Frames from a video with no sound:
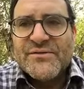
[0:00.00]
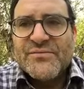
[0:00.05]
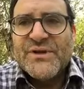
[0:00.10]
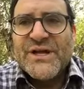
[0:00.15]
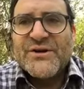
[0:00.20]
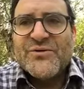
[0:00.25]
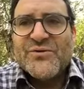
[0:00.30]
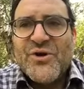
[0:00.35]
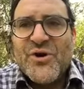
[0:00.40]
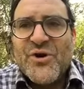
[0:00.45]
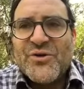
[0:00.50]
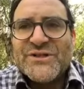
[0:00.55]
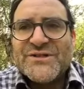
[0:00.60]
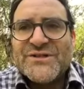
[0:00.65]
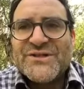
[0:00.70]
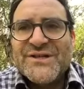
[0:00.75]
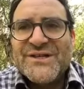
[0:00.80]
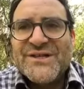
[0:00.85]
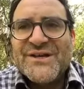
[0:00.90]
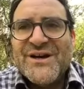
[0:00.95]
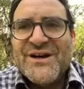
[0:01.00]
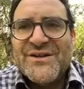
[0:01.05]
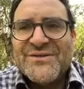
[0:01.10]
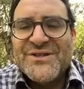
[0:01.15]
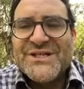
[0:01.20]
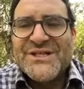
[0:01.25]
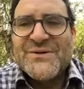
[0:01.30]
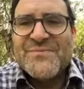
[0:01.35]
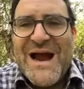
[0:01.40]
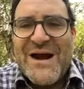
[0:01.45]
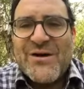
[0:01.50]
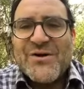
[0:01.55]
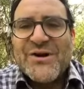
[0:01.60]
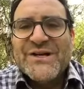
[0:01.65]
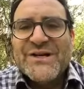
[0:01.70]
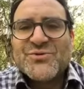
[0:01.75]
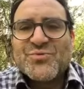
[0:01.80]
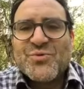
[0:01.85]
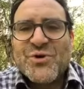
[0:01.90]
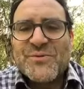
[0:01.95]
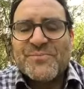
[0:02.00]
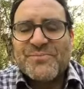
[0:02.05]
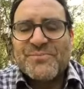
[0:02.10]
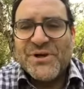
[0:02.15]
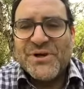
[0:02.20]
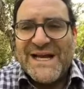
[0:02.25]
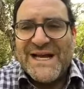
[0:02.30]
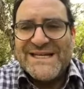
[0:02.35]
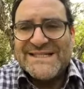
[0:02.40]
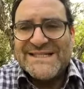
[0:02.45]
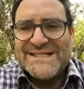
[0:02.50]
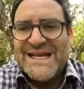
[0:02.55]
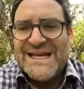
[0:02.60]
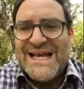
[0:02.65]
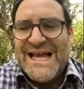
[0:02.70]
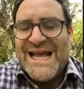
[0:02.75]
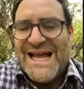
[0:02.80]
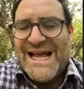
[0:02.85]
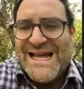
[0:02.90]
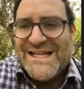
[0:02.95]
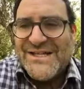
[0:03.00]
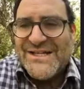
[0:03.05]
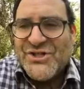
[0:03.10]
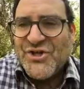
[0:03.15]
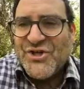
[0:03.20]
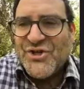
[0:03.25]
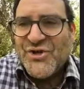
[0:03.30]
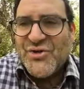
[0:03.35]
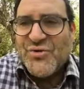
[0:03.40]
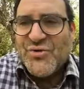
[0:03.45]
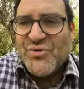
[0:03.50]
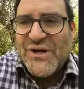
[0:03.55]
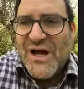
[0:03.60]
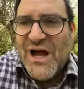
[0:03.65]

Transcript: known as the, uh, the Samaritans, were placed into